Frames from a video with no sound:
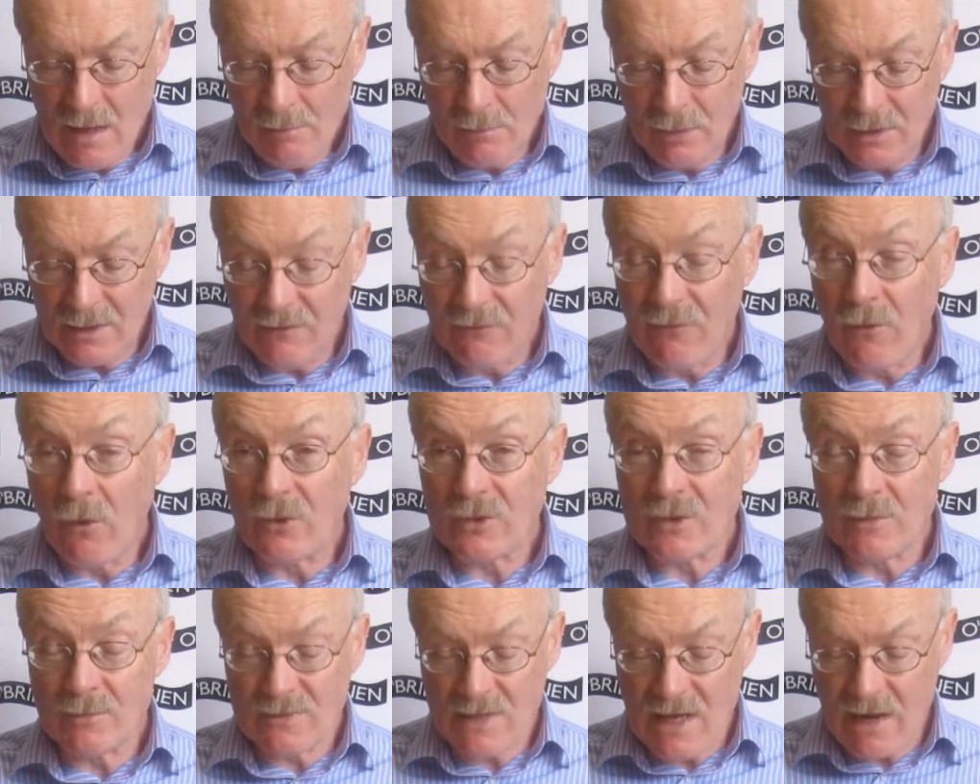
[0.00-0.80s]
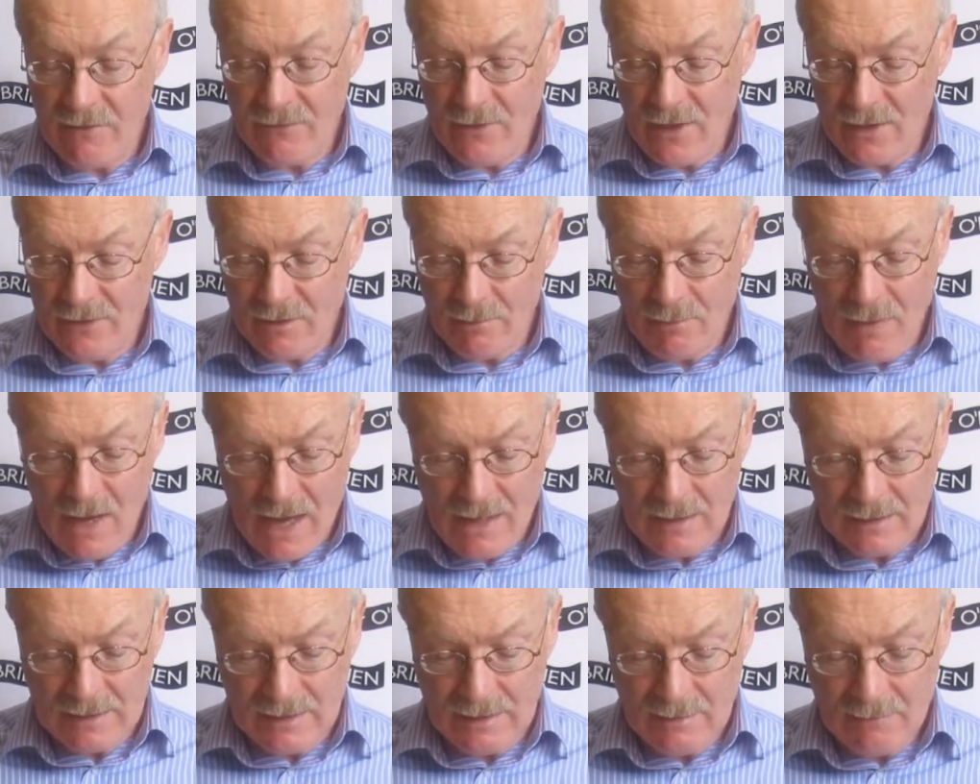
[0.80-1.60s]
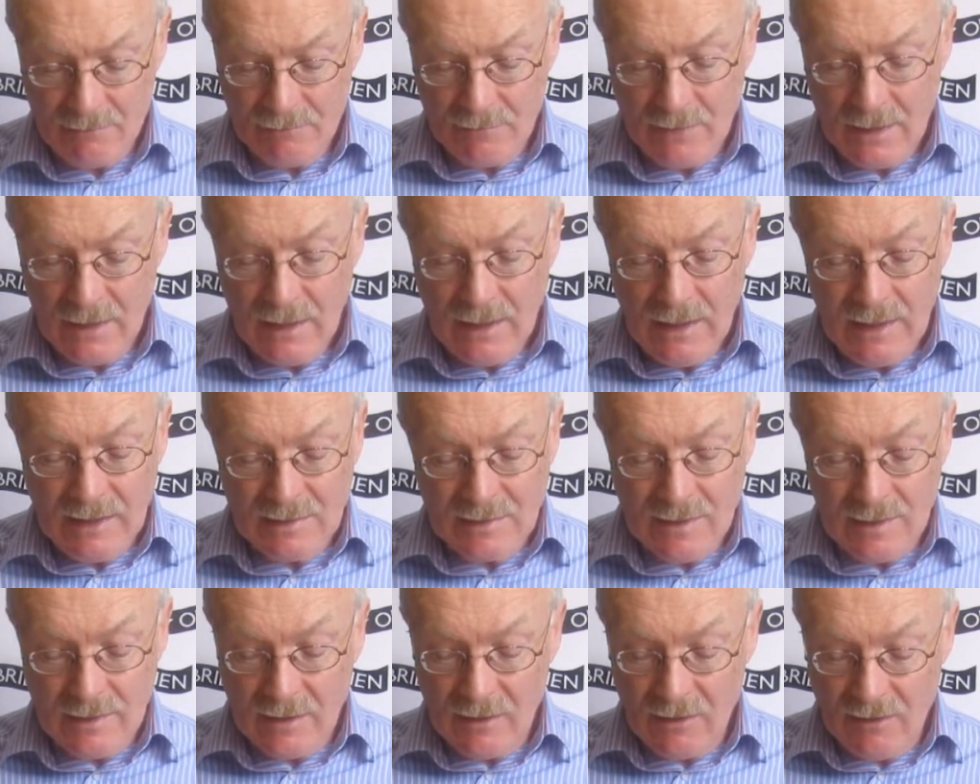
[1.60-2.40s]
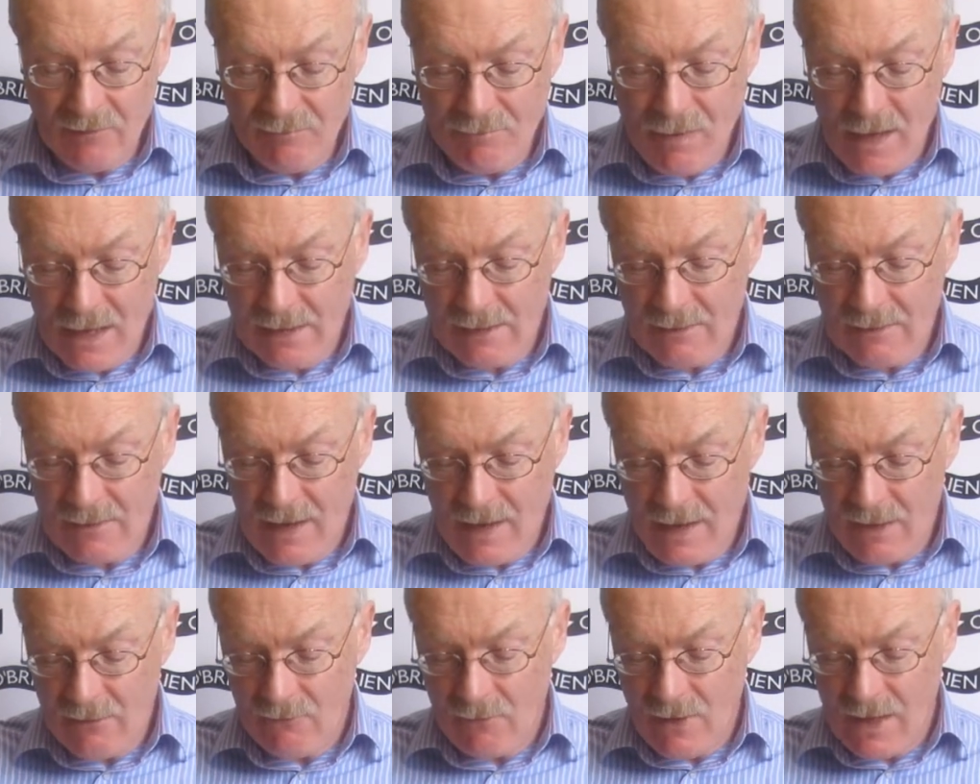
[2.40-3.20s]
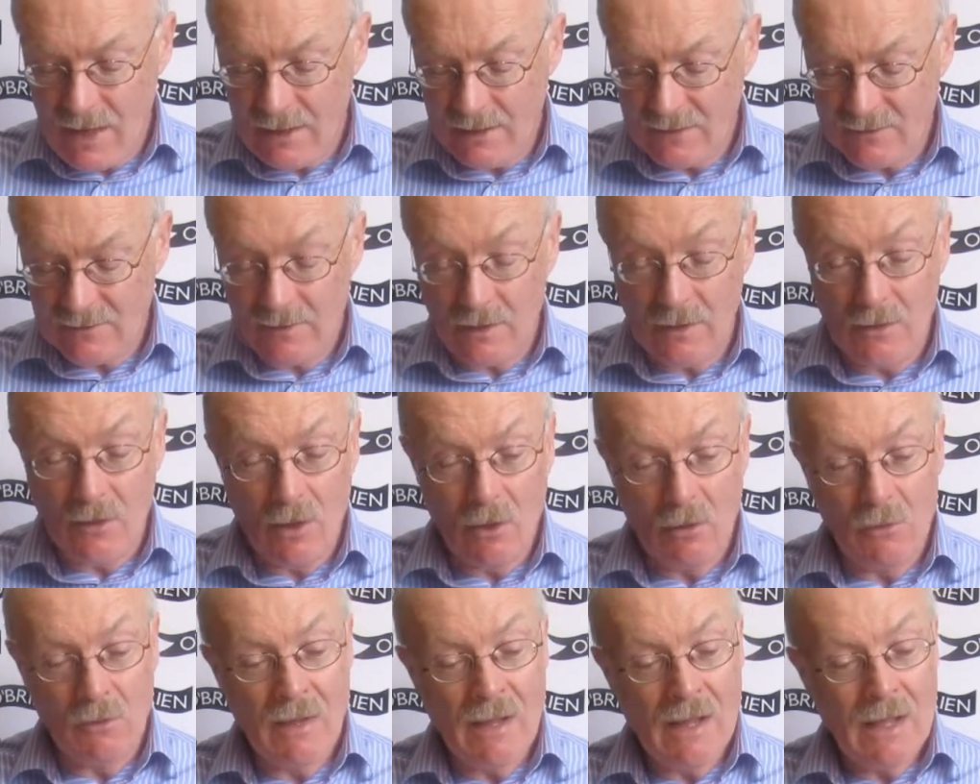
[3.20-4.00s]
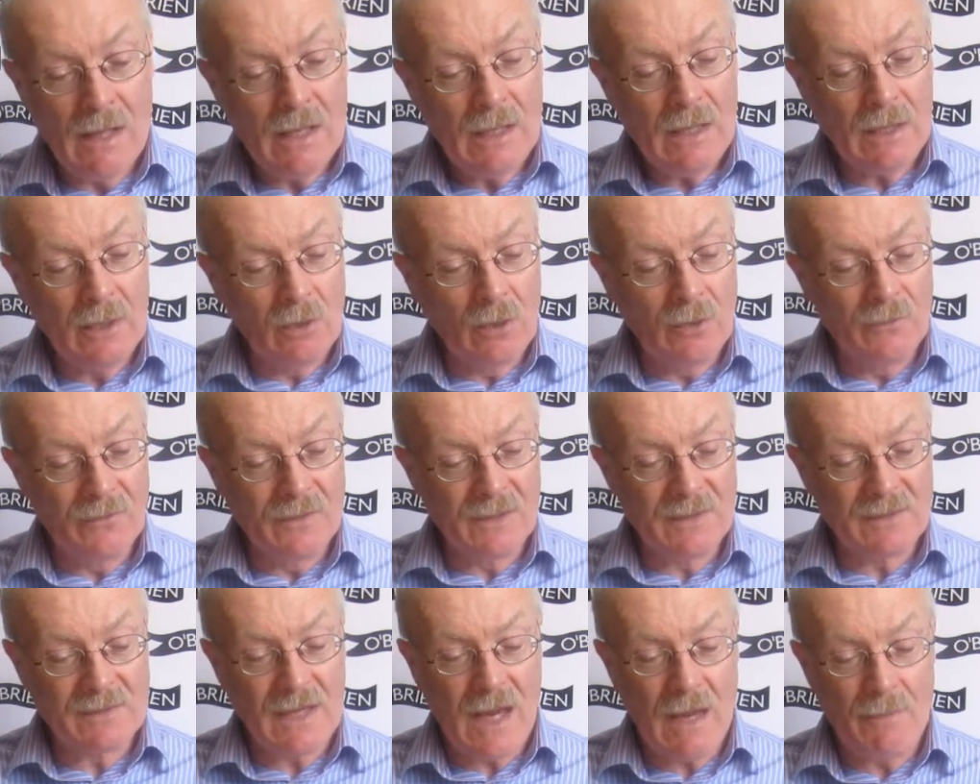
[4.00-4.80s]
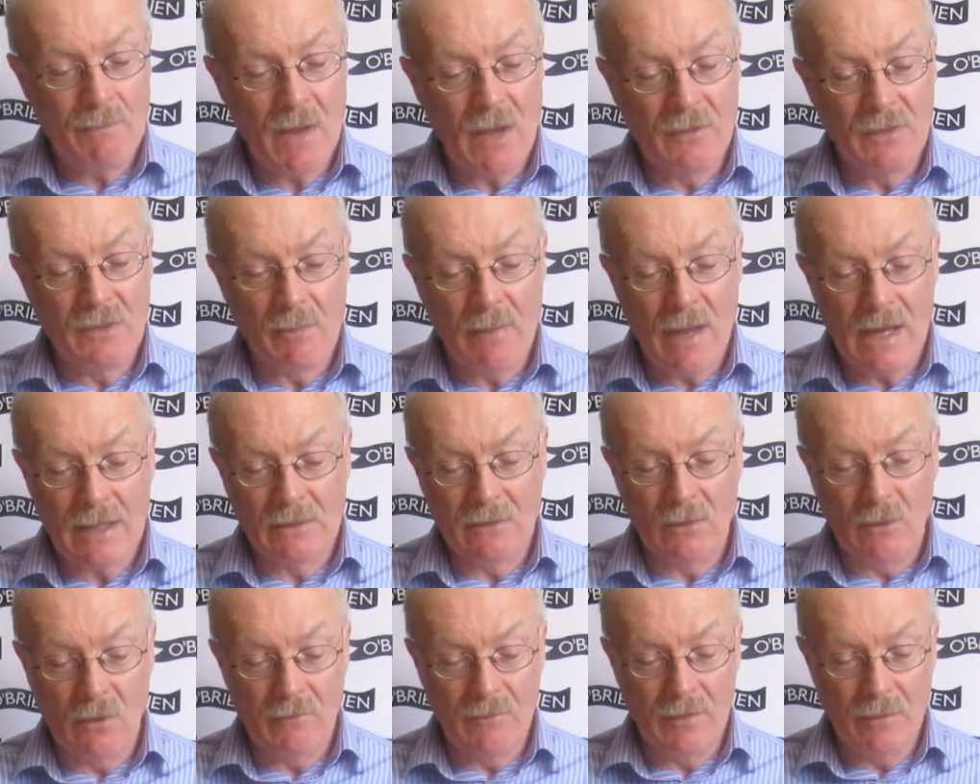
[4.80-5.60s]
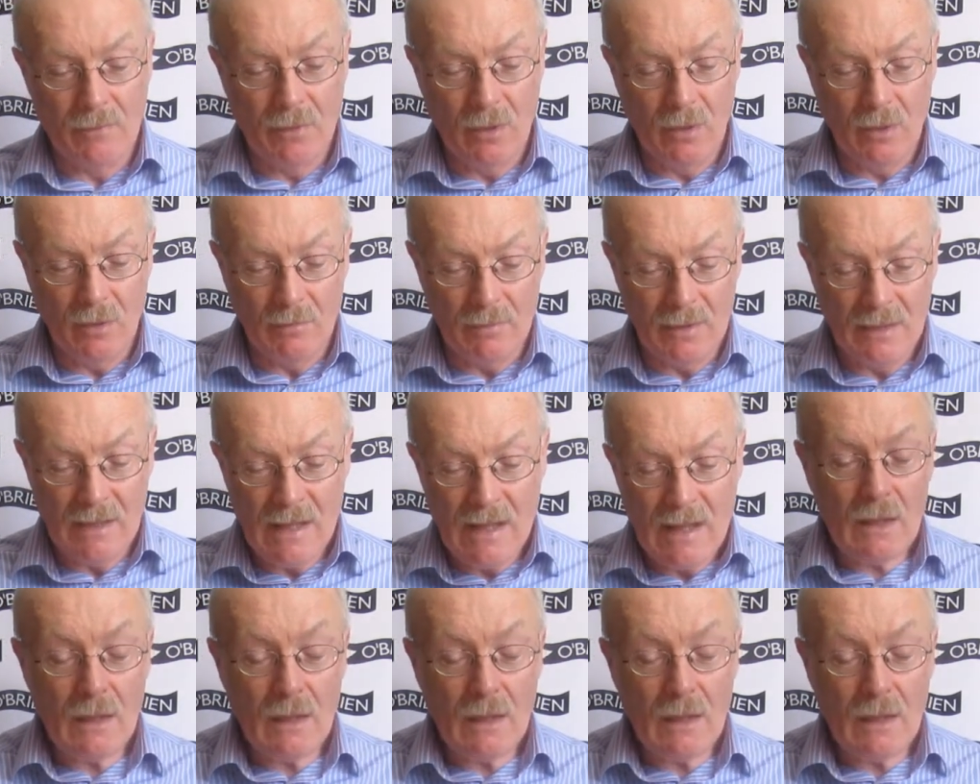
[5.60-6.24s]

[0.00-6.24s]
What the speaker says: But he forced himself not to panic. He'd seen enough black and tan raids to know he couldn't escape out the back door of the pub.